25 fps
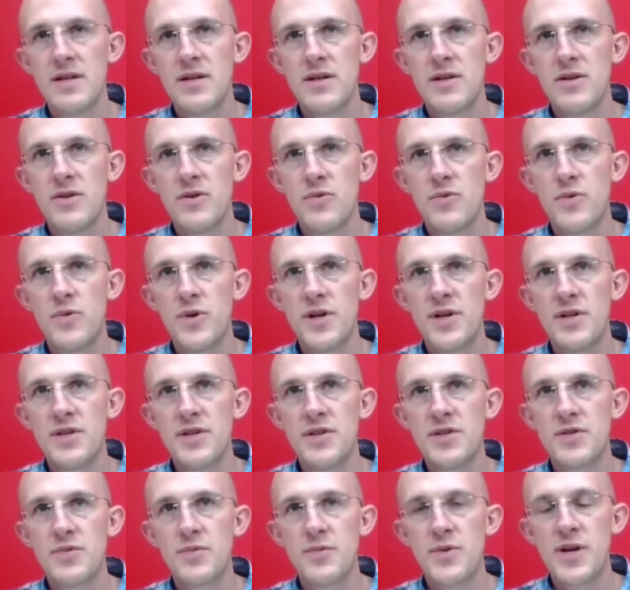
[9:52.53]

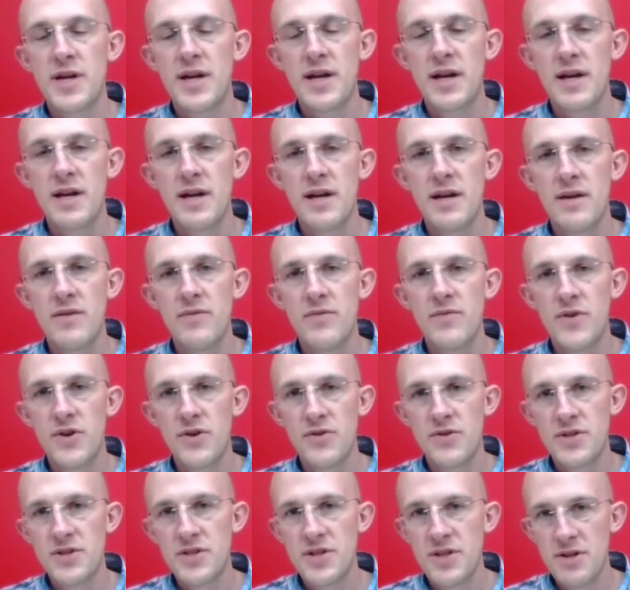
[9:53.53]
was when I
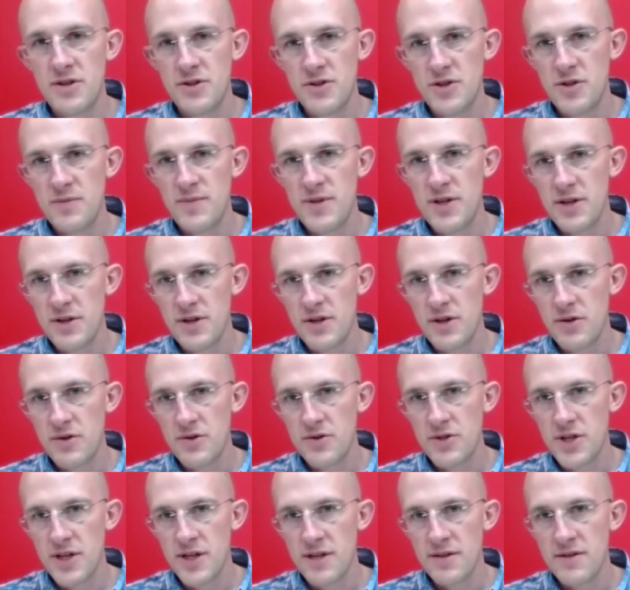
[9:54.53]
volunteered to be a
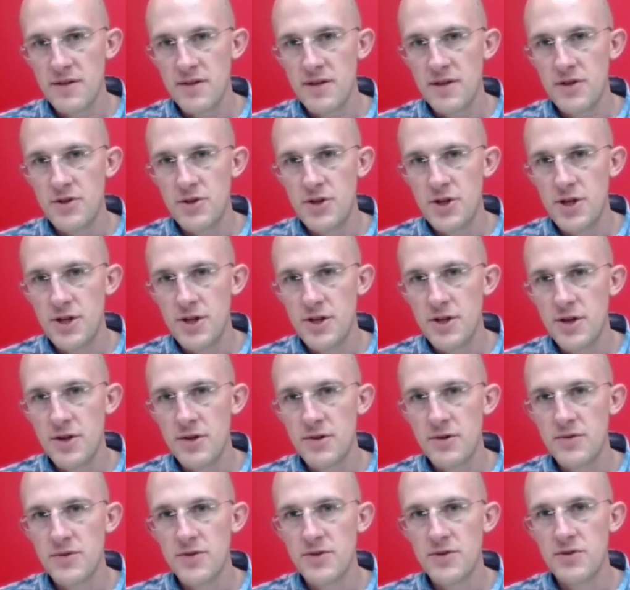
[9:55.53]
coach at the She
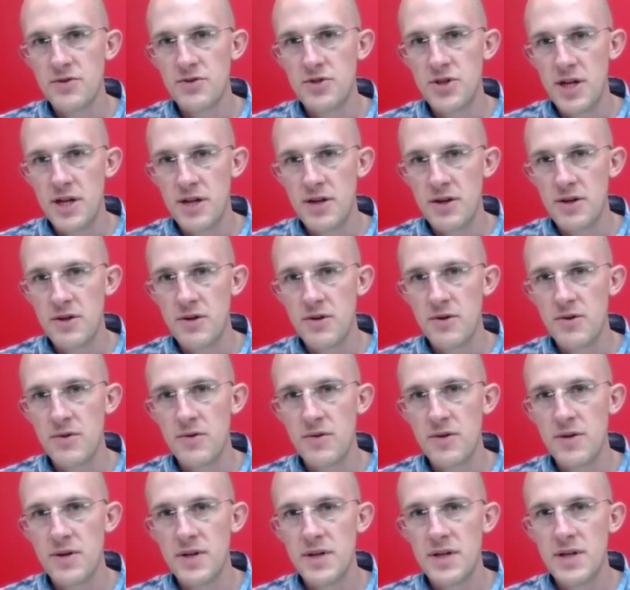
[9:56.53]
Codes
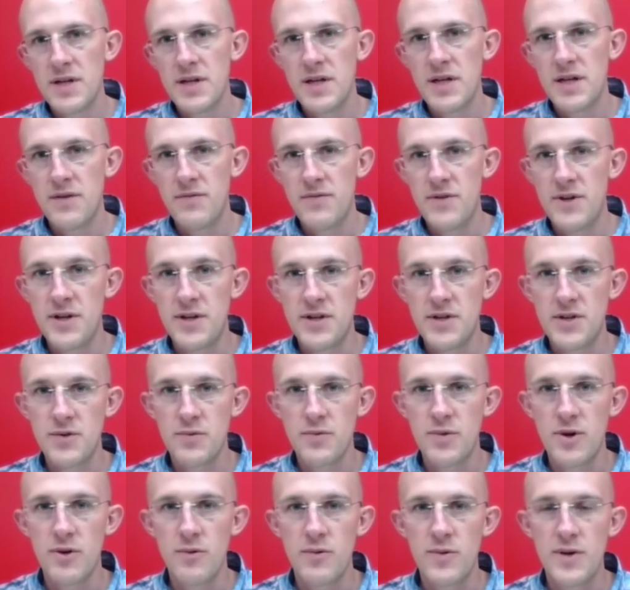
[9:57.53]
Django event
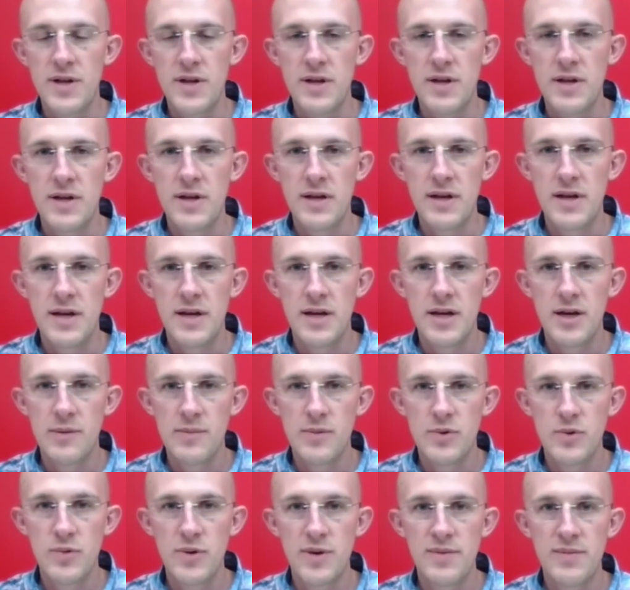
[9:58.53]
where we
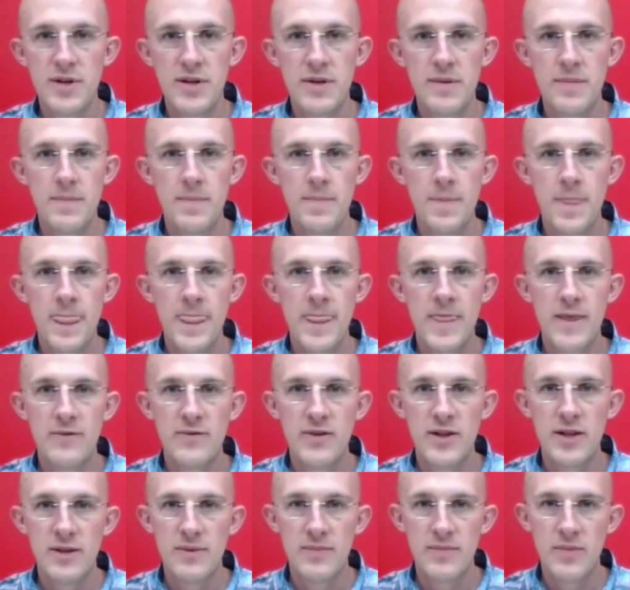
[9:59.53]
helped women
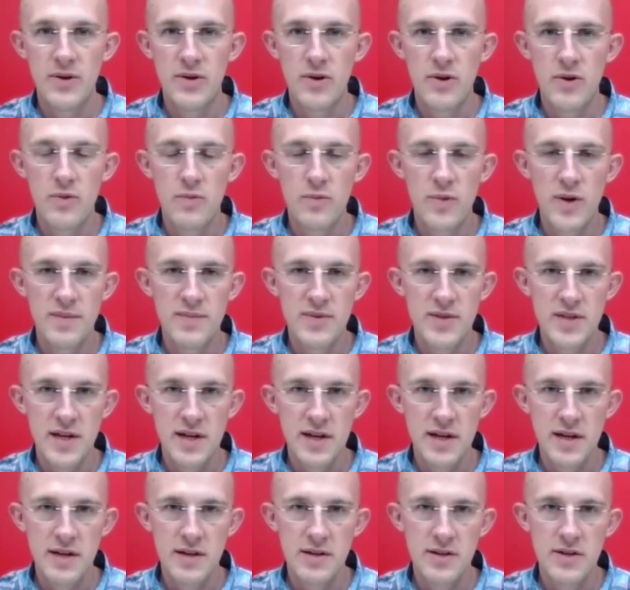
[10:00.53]
develop their own
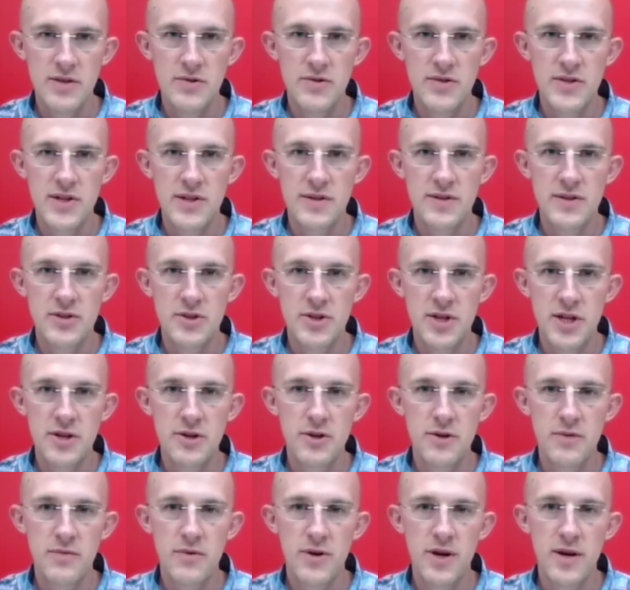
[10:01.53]
website using the
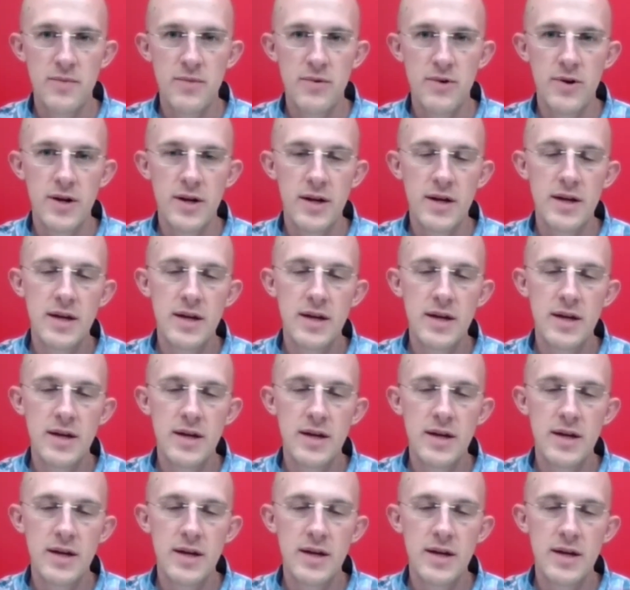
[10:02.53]
Django framework.